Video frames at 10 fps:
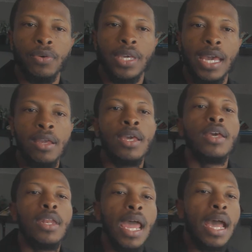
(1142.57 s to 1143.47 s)
Okay?
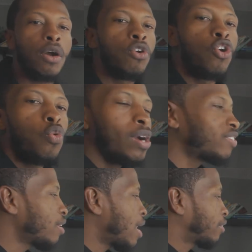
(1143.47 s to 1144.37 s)
Now,
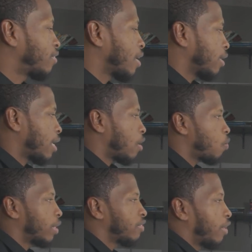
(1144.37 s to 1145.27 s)
what's the next thing that I
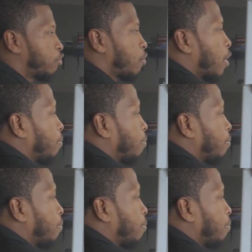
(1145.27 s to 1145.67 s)
want to touch